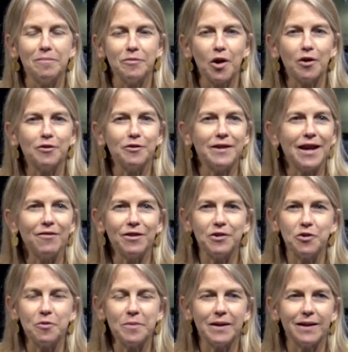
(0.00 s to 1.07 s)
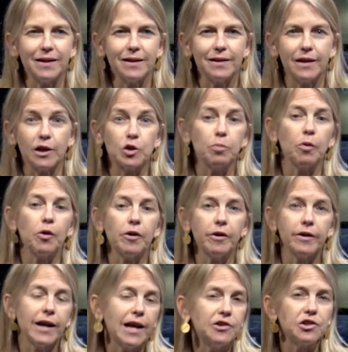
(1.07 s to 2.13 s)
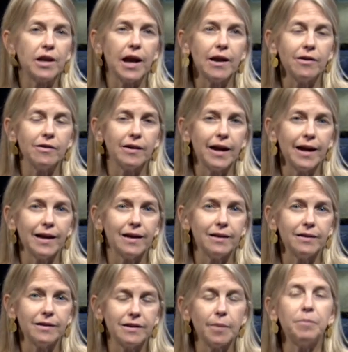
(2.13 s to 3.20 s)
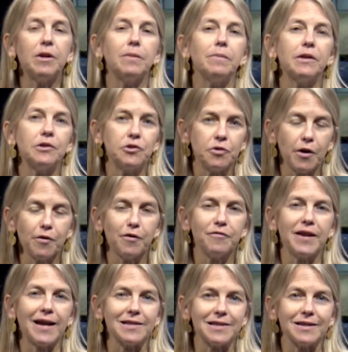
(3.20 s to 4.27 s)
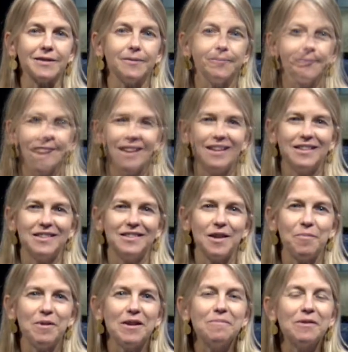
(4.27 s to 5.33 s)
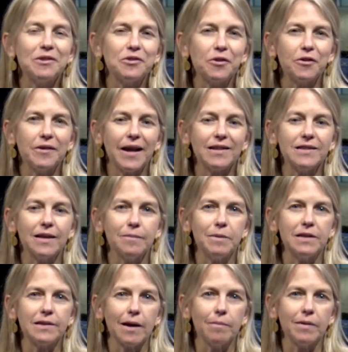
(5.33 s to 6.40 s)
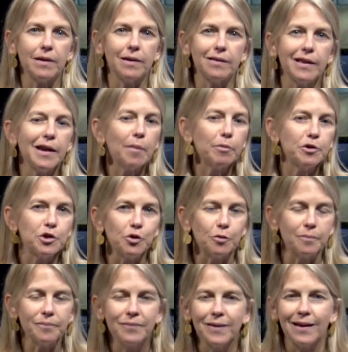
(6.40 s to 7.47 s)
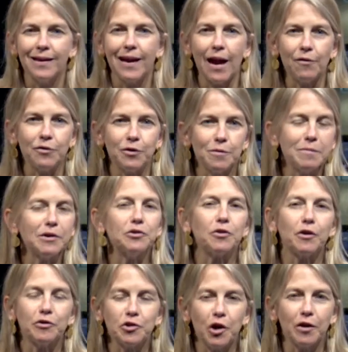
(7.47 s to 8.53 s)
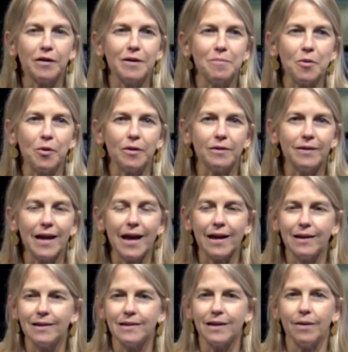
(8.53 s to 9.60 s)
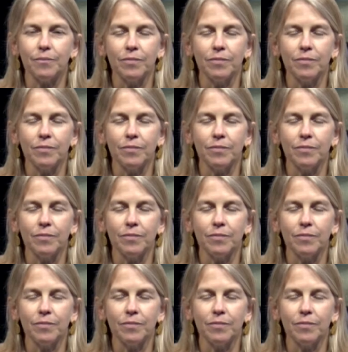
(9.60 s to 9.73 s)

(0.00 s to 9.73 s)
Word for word: Dr. David Newman, an explorer, educator, and the Deputy Administrator of NASA. As Deputy Administrator of NASA, it means I'm the number two after Administrator Charlie Bolden, and